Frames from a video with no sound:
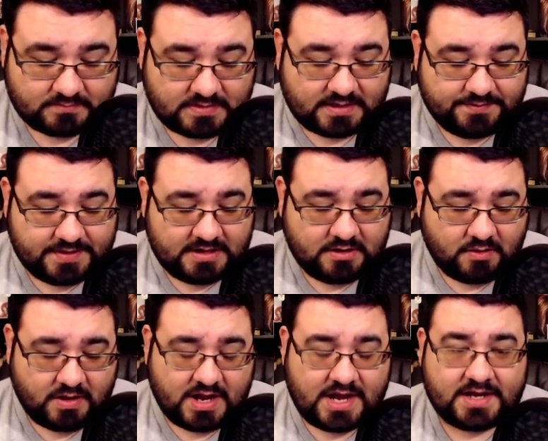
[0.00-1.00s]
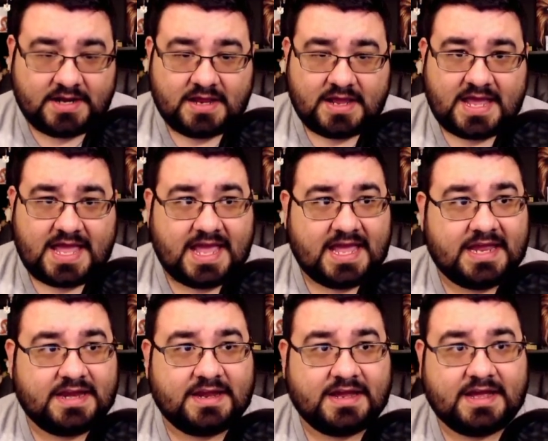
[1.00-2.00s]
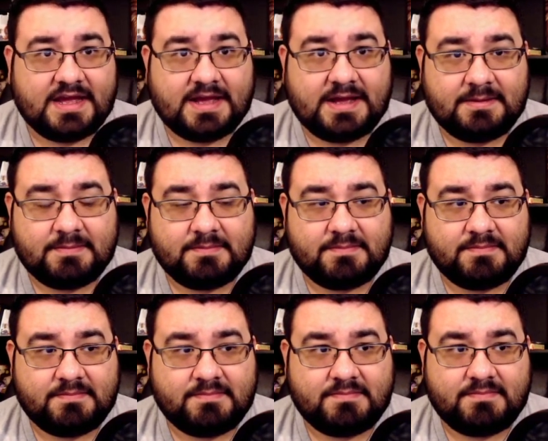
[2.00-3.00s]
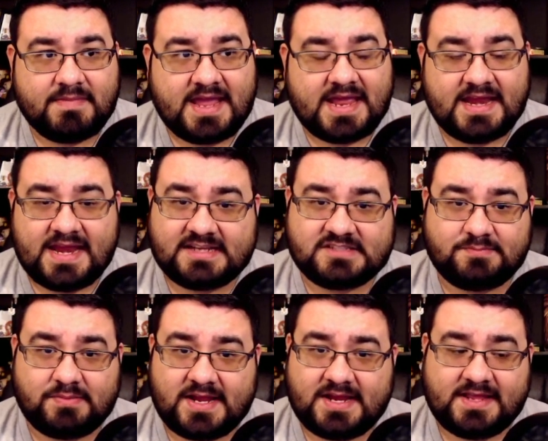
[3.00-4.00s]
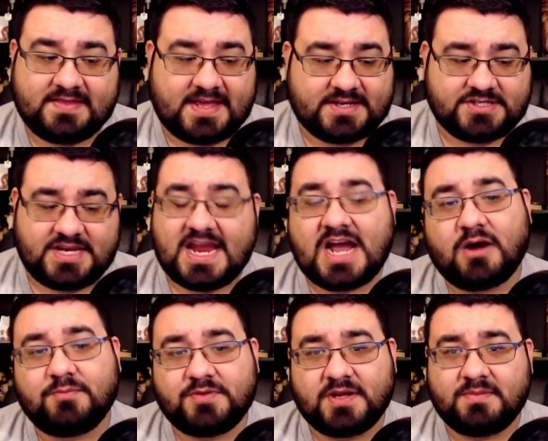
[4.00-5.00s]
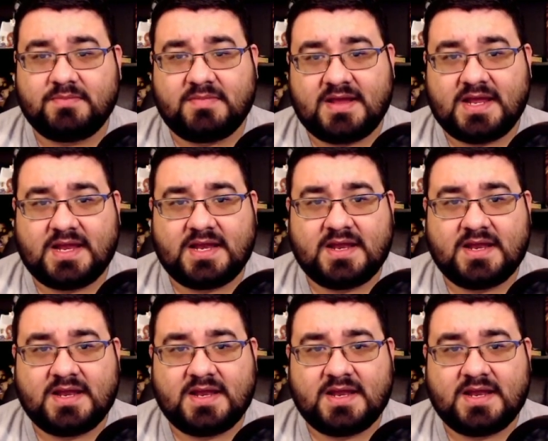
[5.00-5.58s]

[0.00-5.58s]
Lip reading: they go on and explaining that she helped him, and